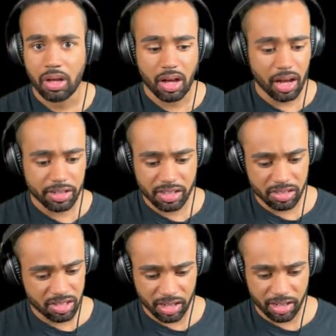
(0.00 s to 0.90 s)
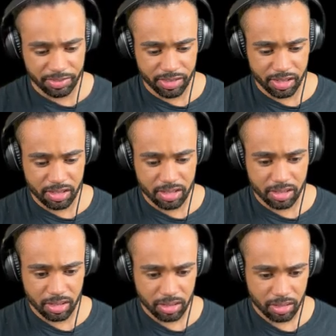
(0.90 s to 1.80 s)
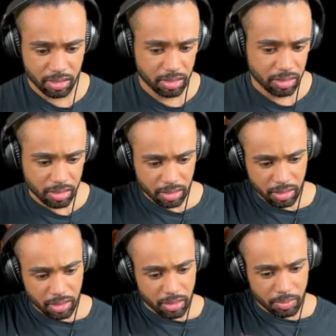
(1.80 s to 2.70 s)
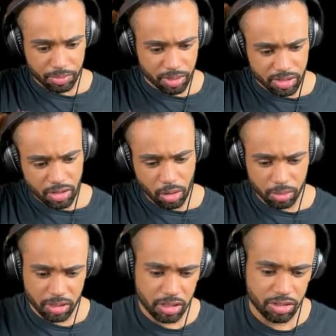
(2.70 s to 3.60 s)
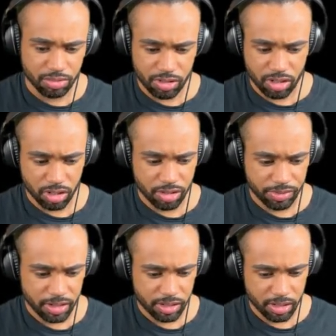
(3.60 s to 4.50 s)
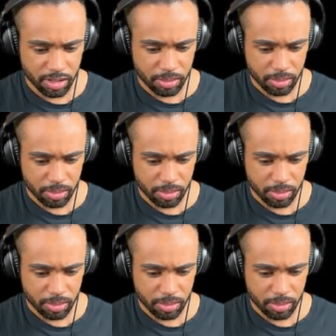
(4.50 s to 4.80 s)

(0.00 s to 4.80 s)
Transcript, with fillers: I didn't sign up for this. and hold E to recharge your flashlight.